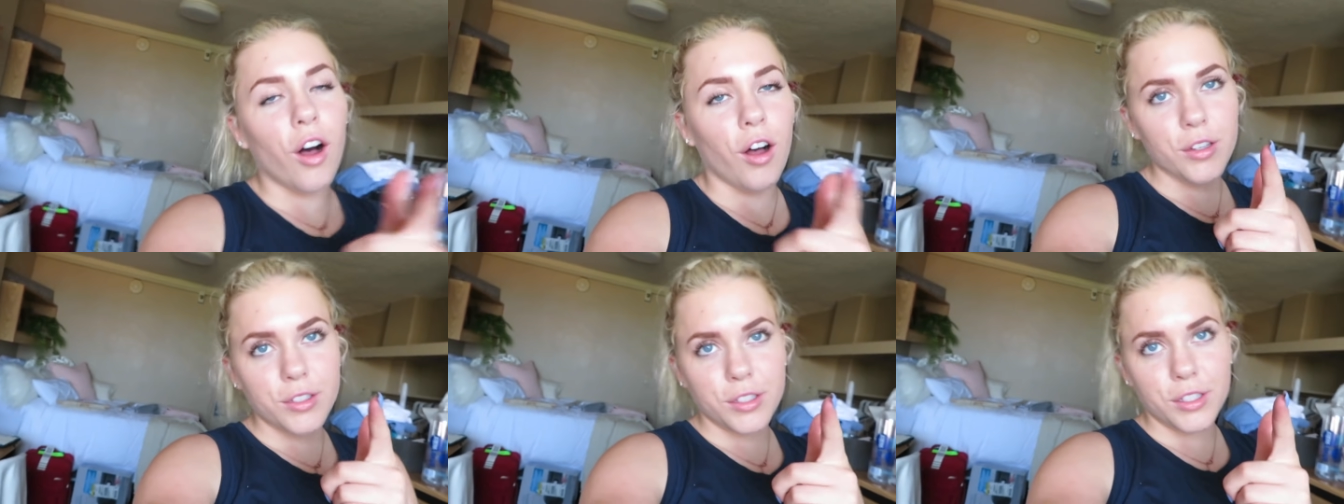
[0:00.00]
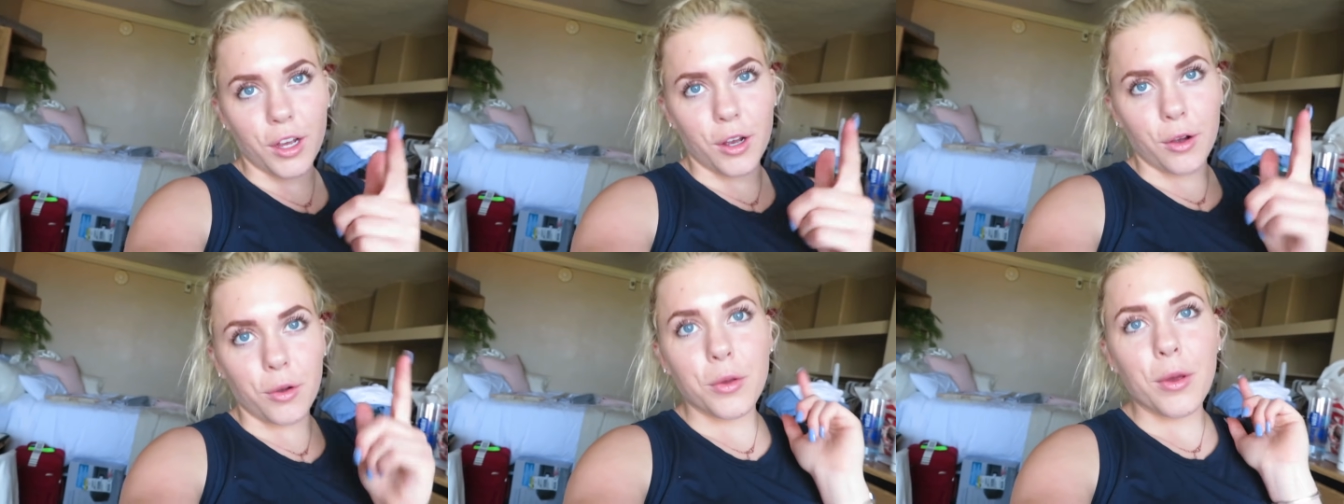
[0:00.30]

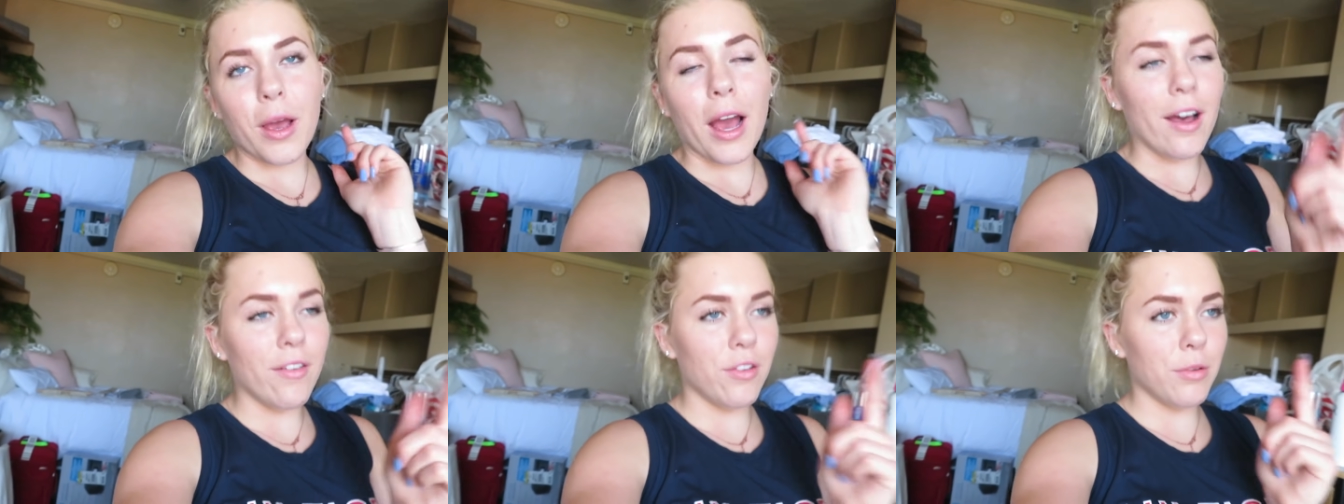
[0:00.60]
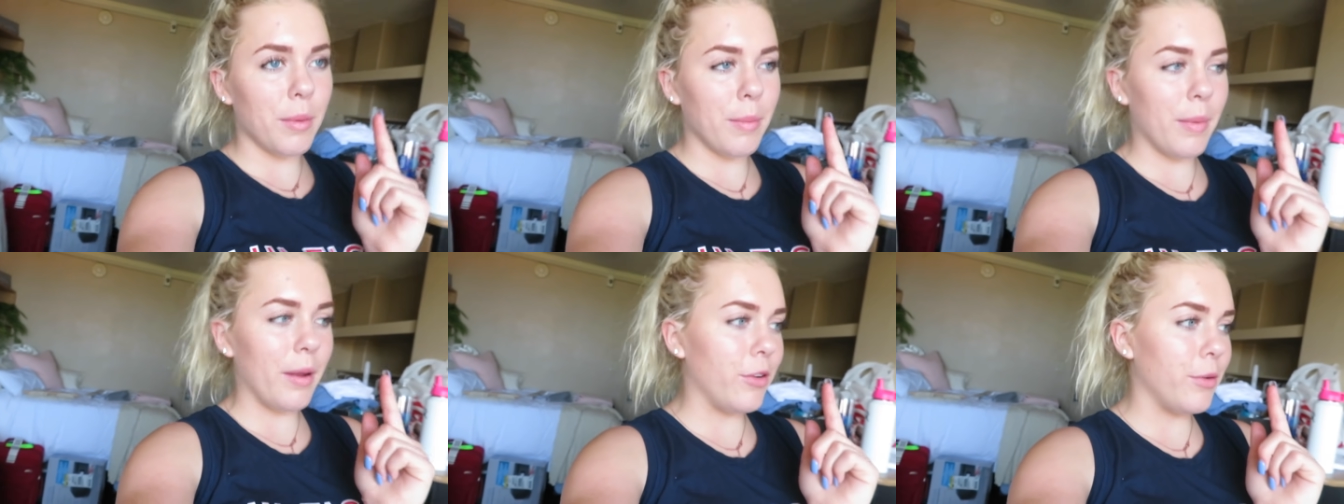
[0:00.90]
Also, you haven't
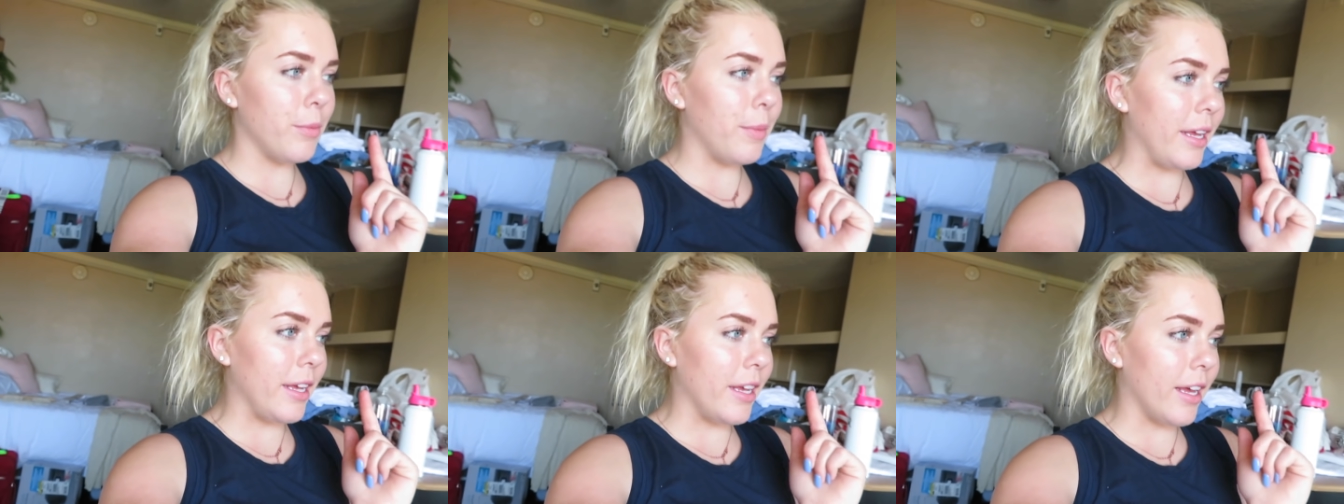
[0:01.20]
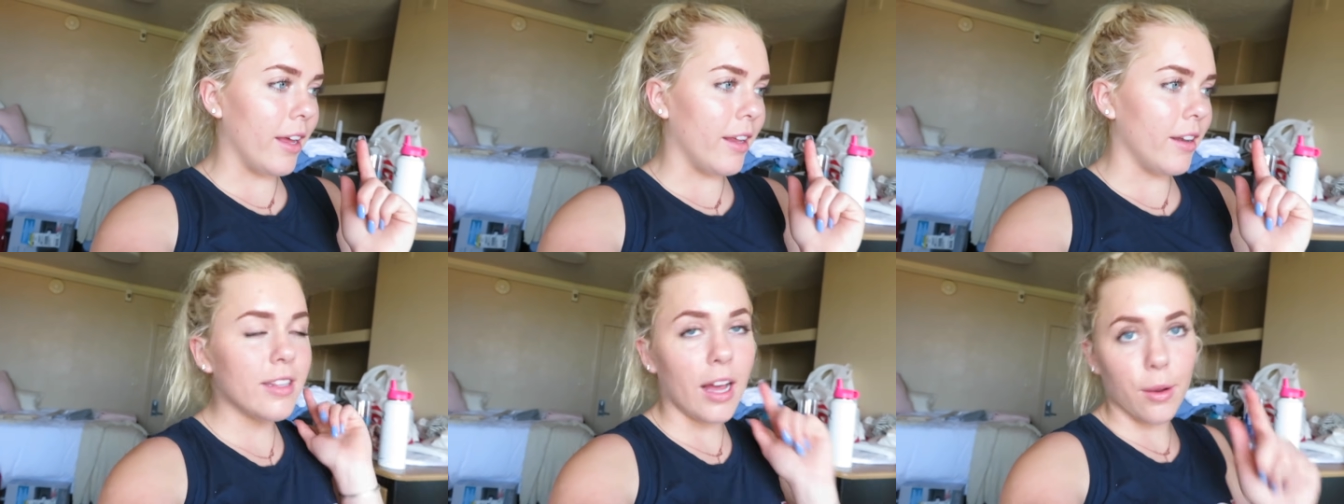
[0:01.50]
met my roommate
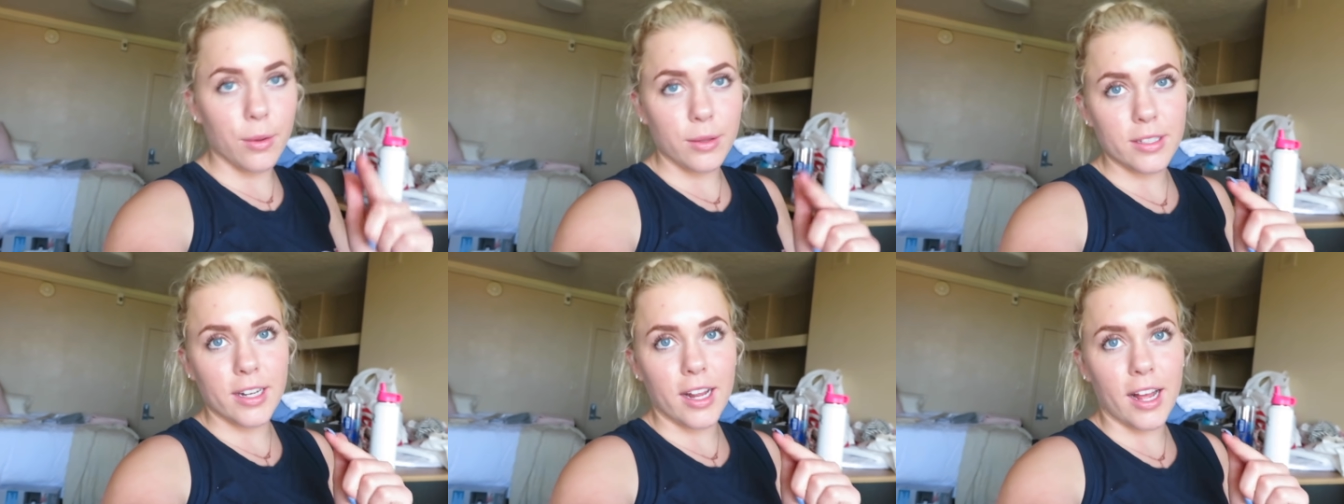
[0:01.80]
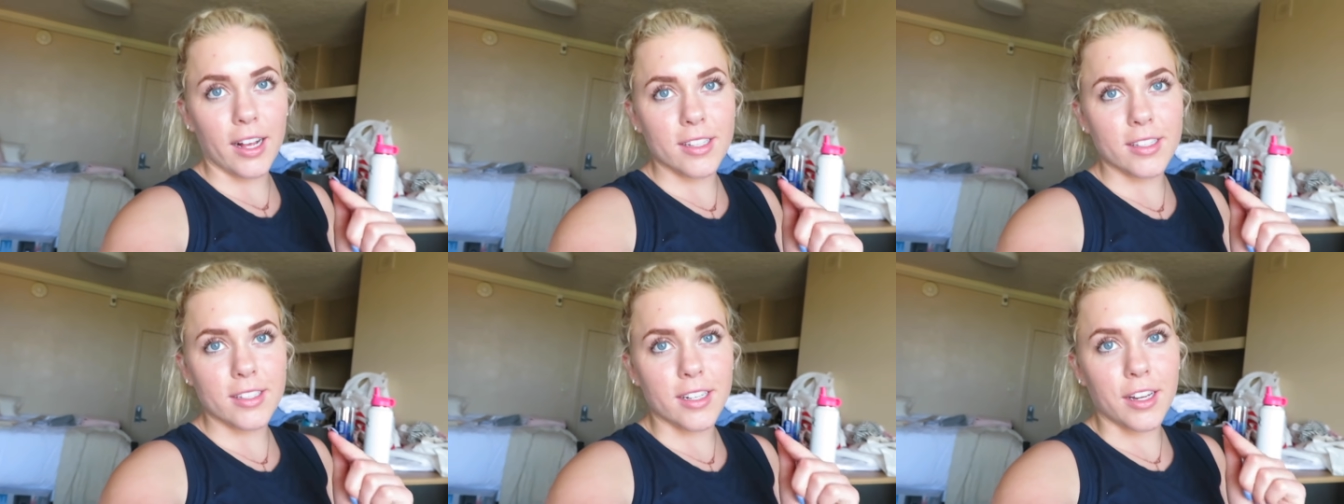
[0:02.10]
yet. That was an
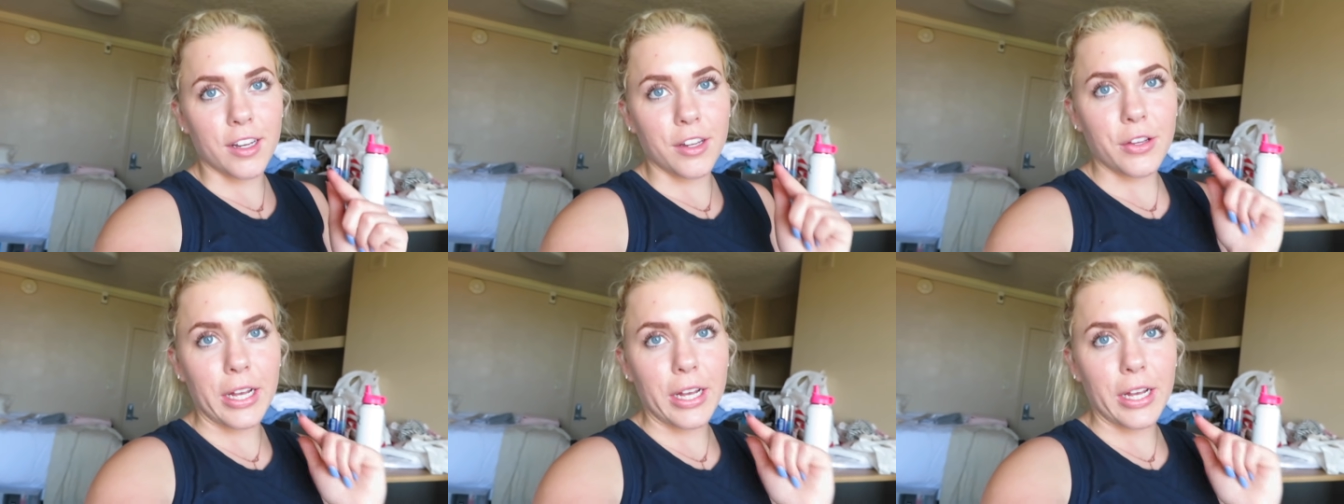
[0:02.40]
accident.